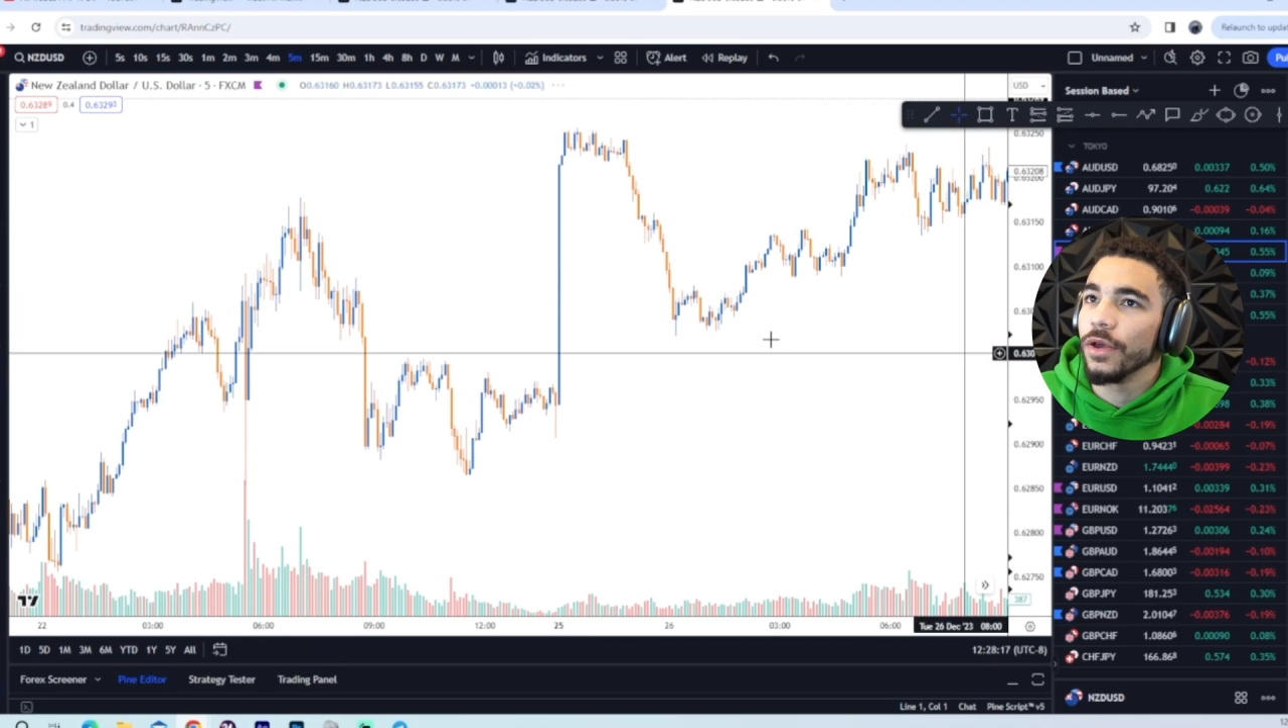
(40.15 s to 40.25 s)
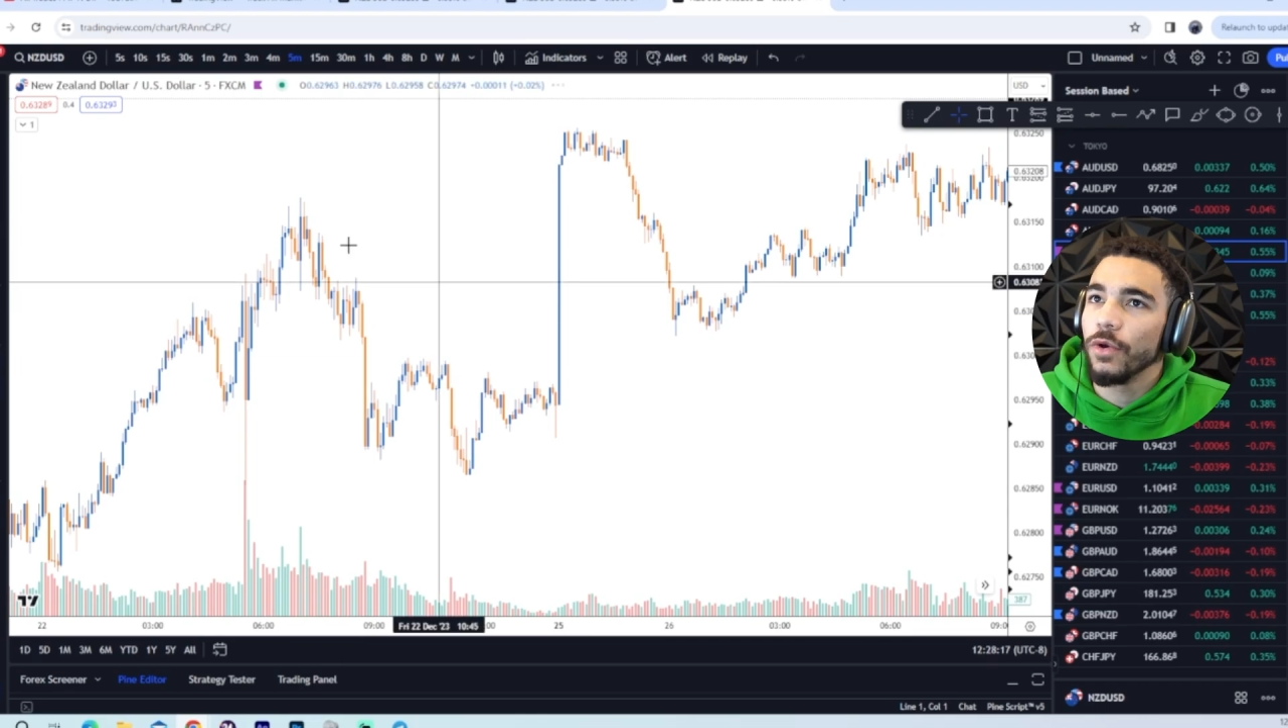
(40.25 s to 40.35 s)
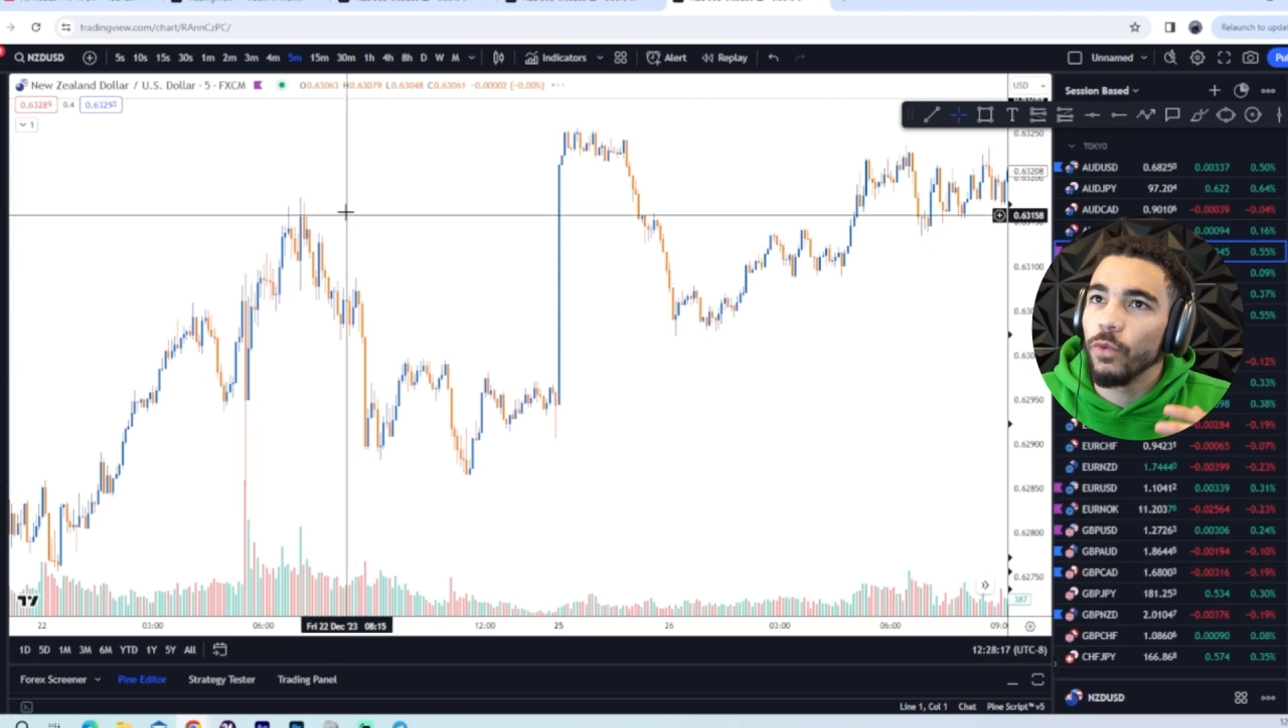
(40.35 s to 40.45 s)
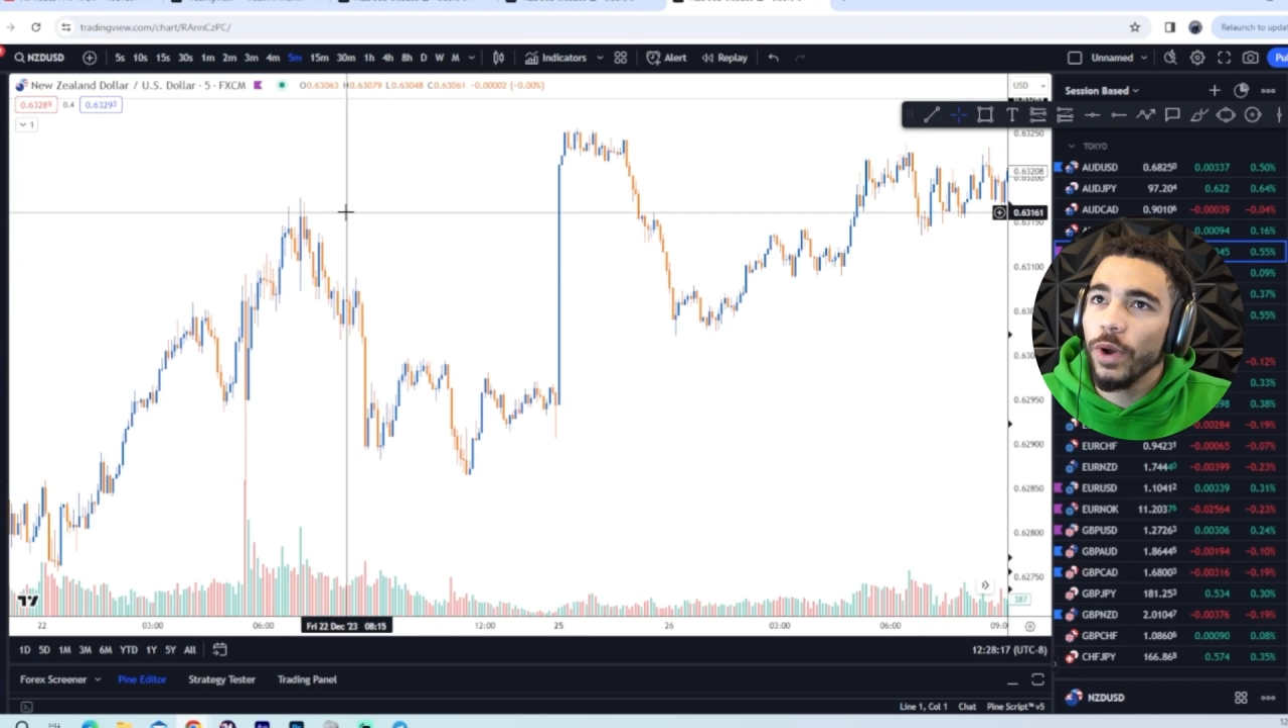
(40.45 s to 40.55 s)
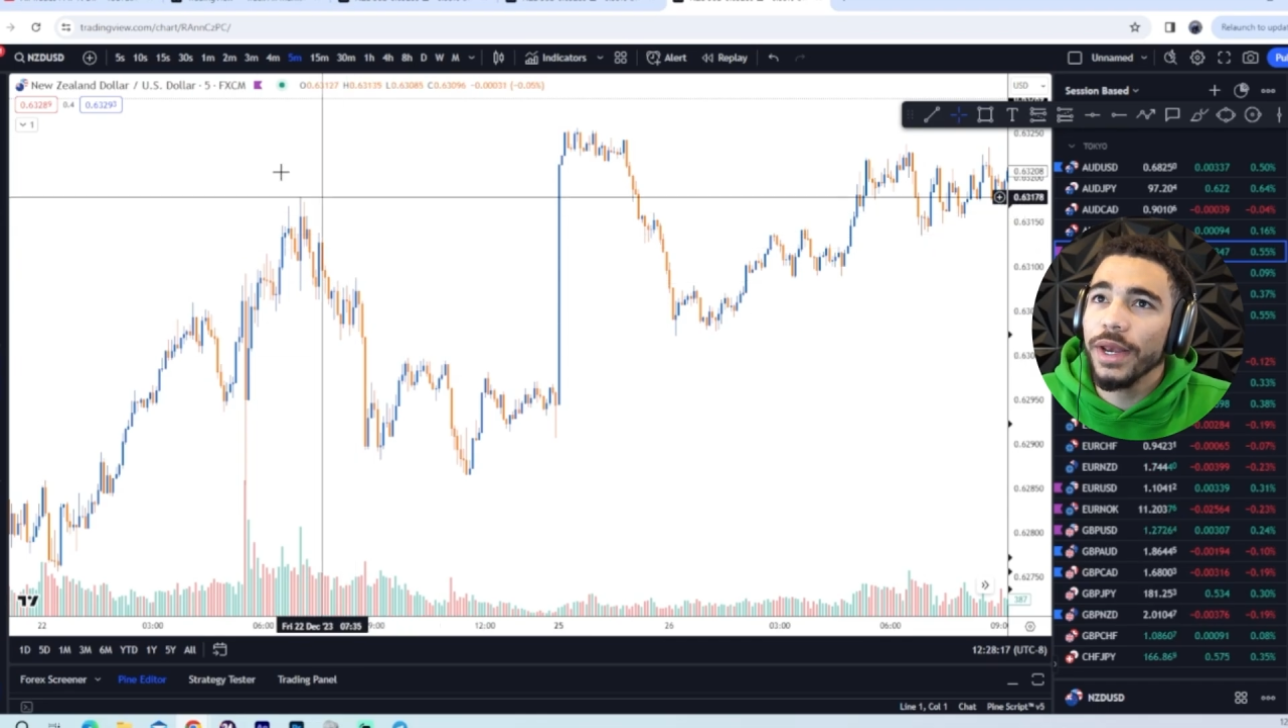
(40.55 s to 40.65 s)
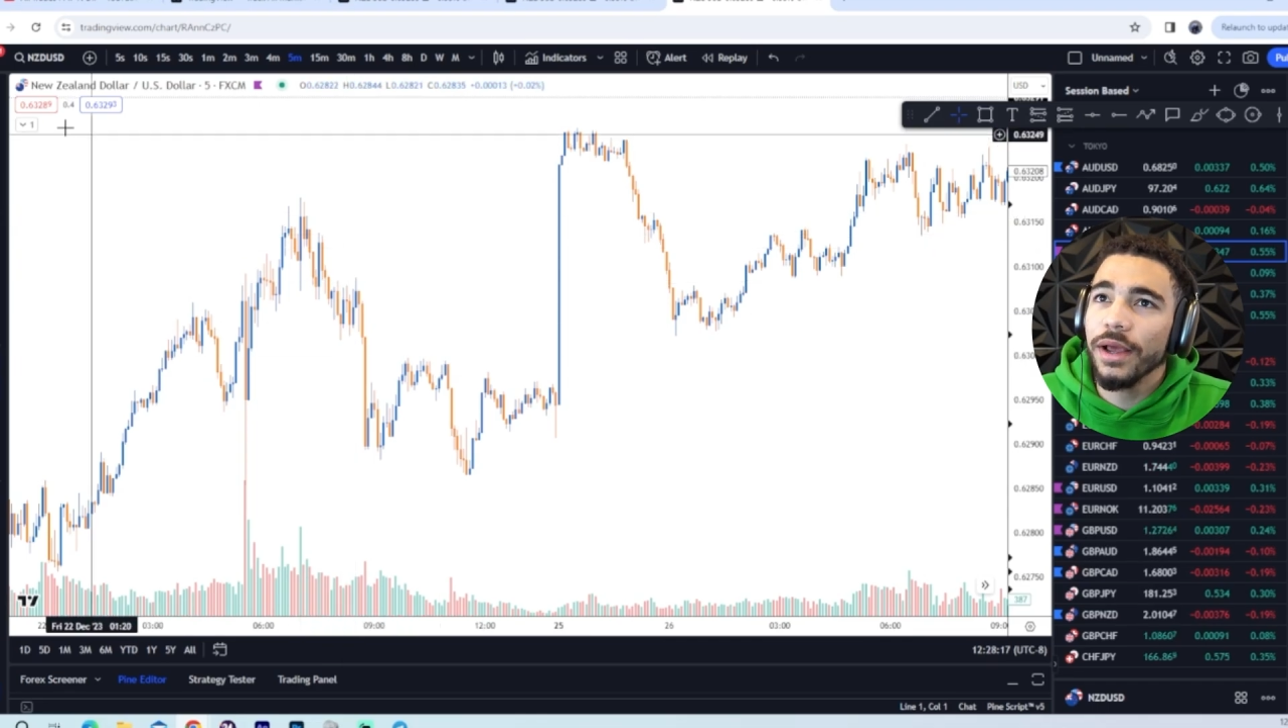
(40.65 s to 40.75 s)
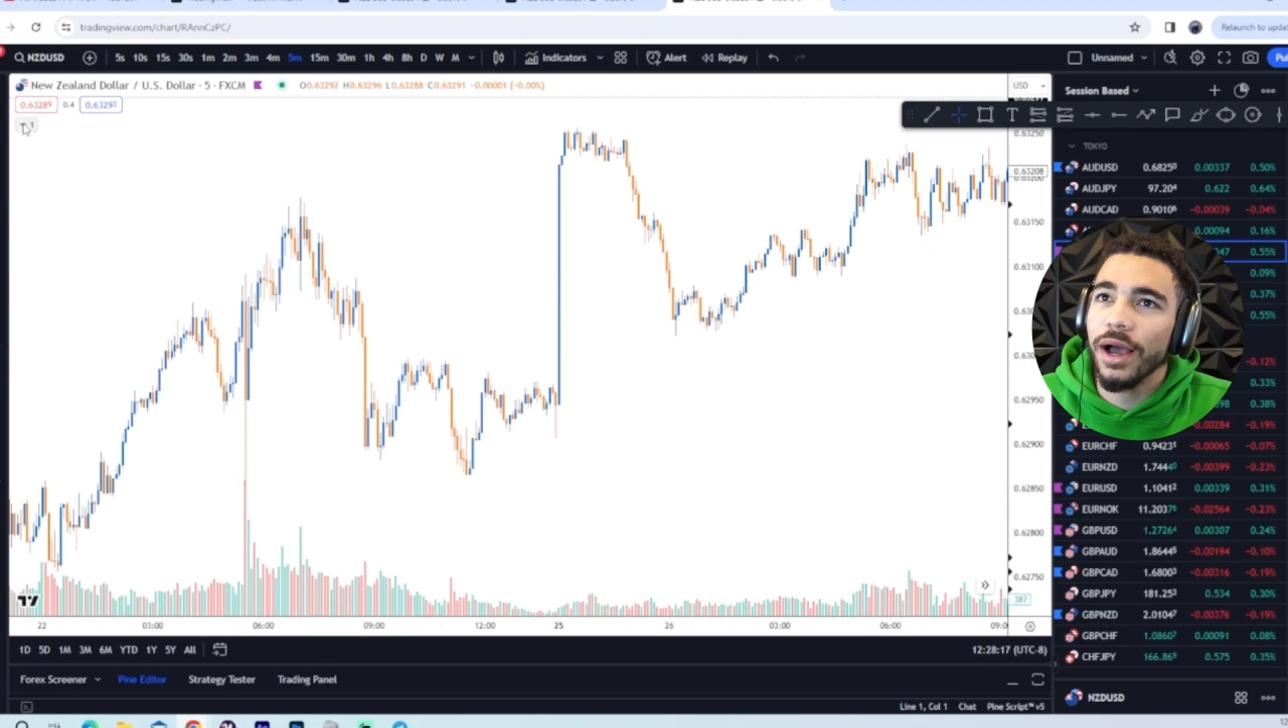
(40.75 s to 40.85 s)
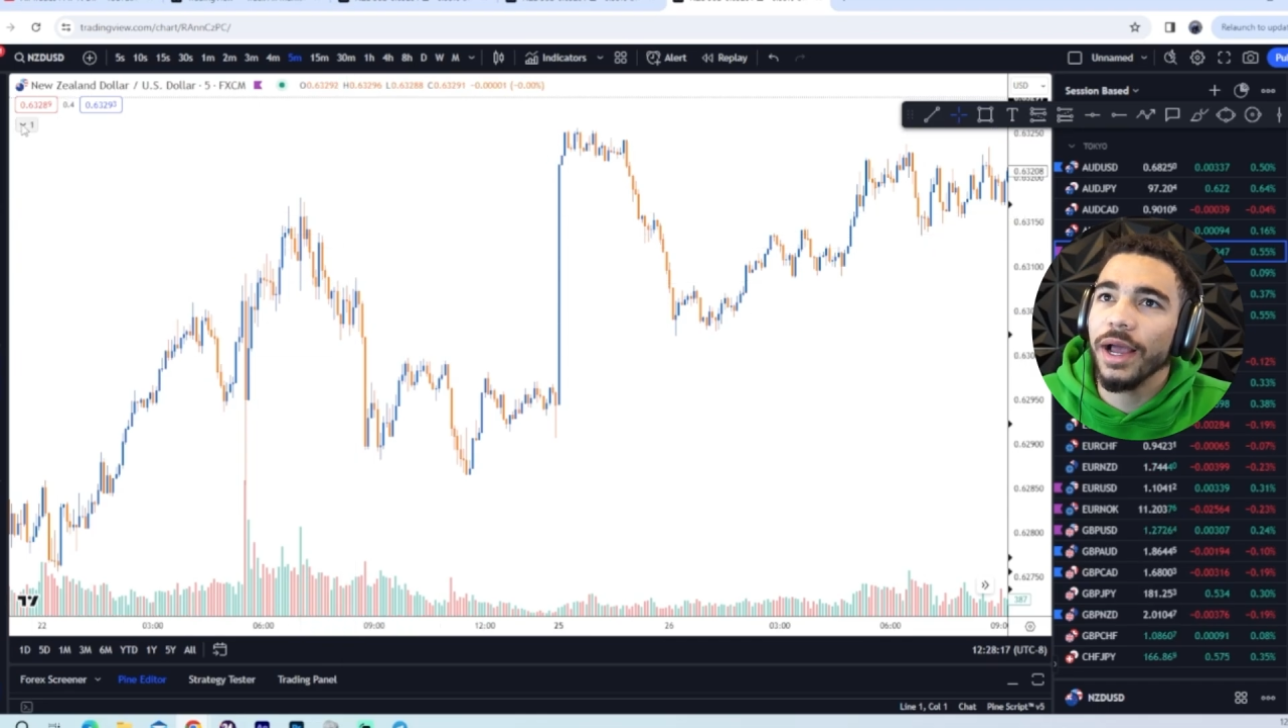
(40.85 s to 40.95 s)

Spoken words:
When I